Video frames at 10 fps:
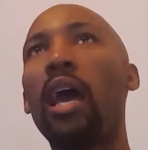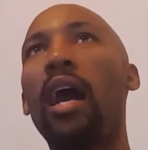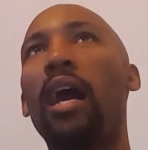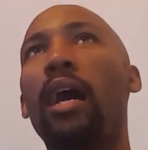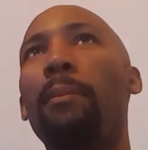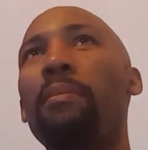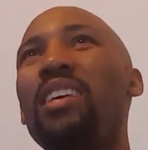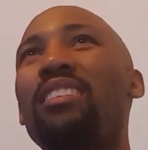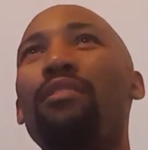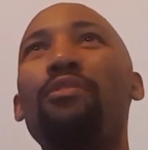
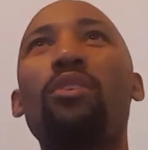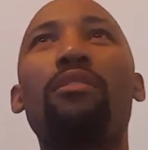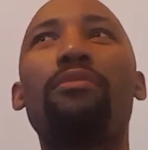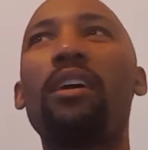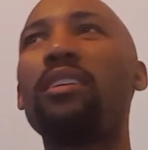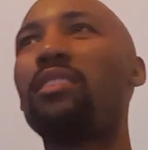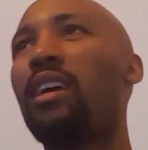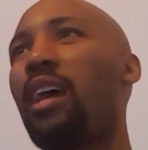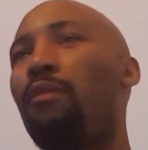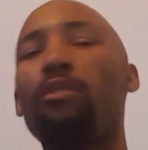It's a few other fights
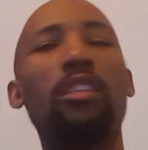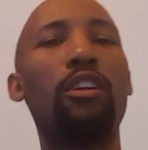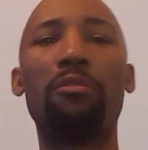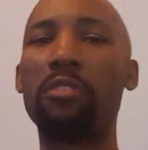that I really don't